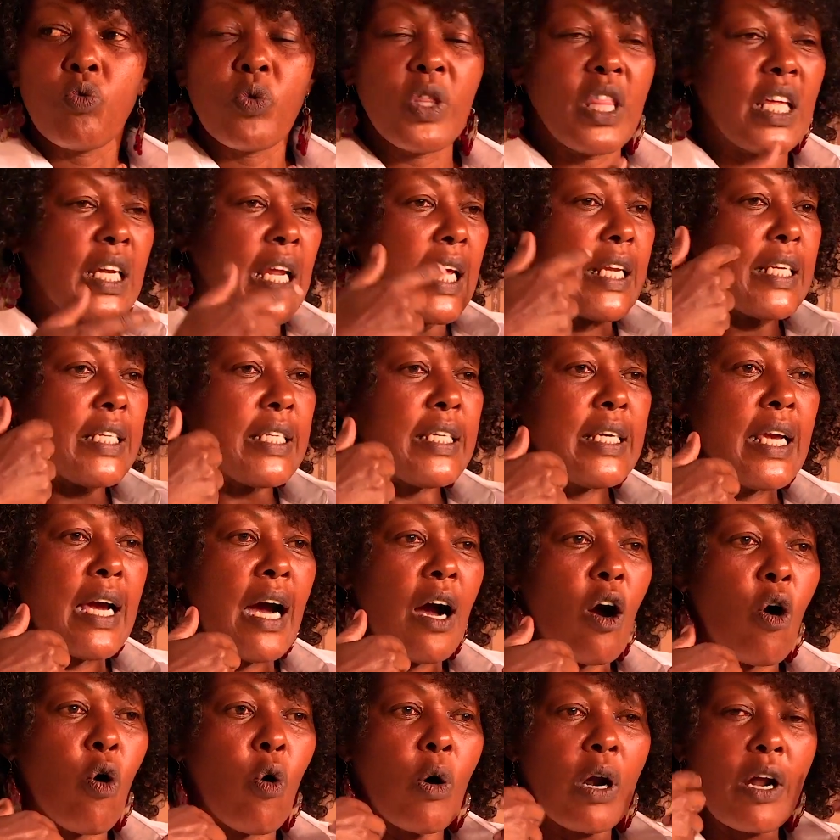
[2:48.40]
with an
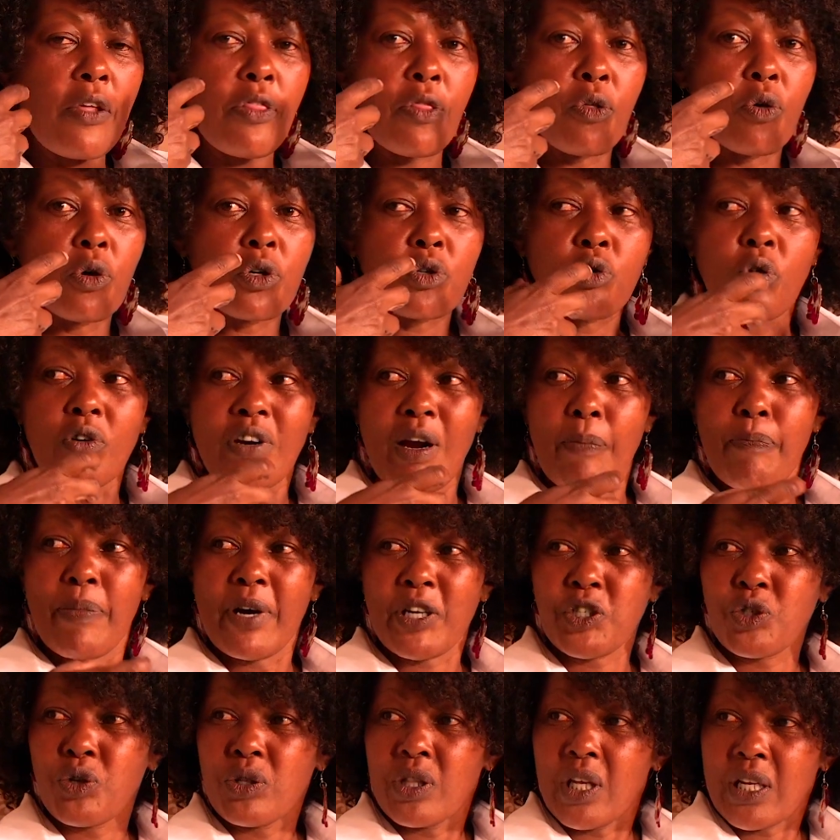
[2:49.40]
idea or a thought or a
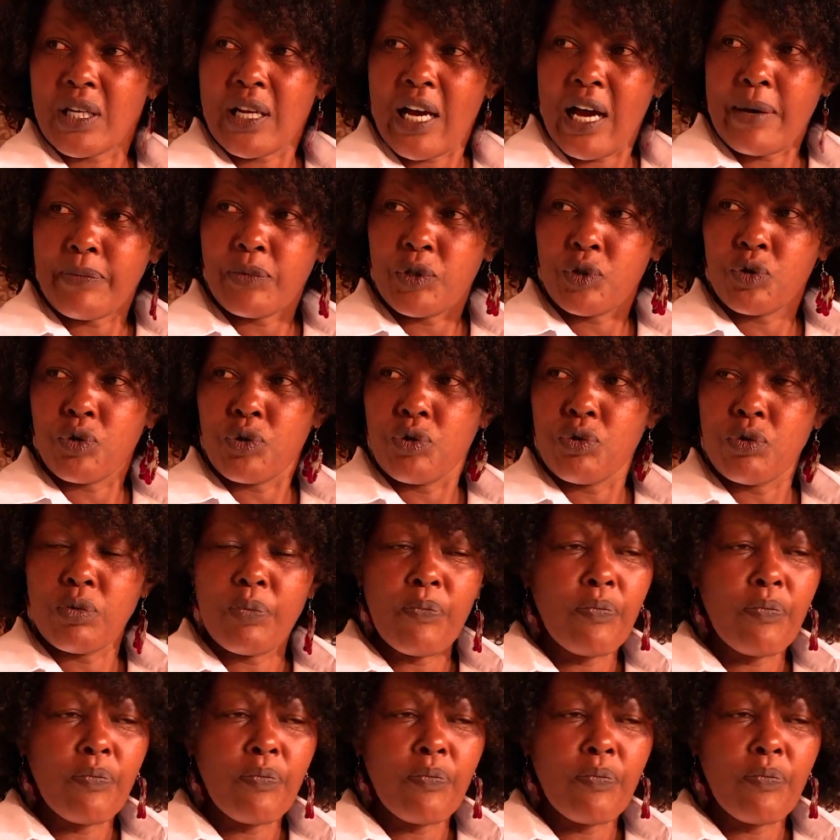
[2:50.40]
passion that comes to you.